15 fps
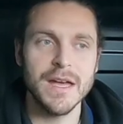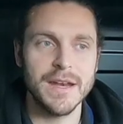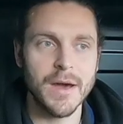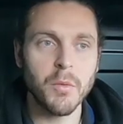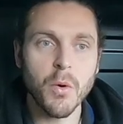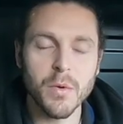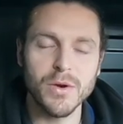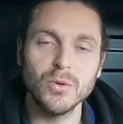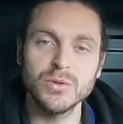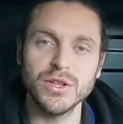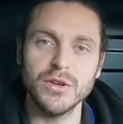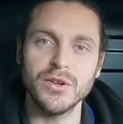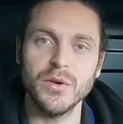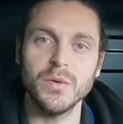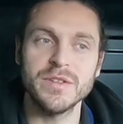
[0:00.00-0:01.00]
Now, what we
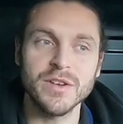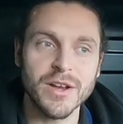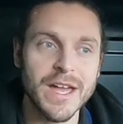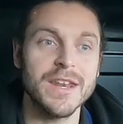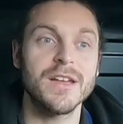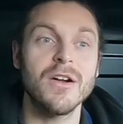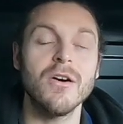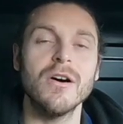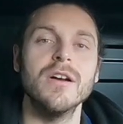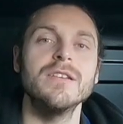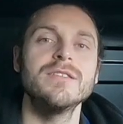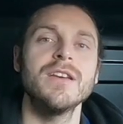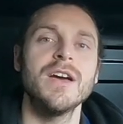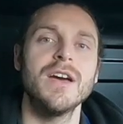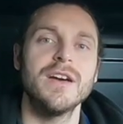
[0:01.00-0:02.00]
also do is I get the
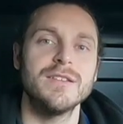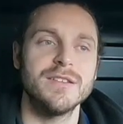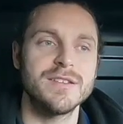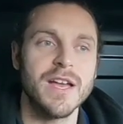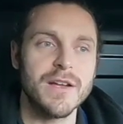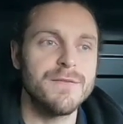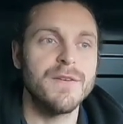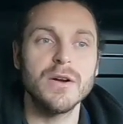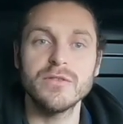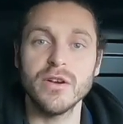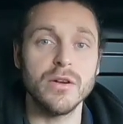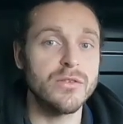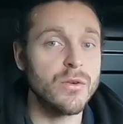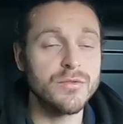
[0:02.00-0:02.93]
guys to take photos.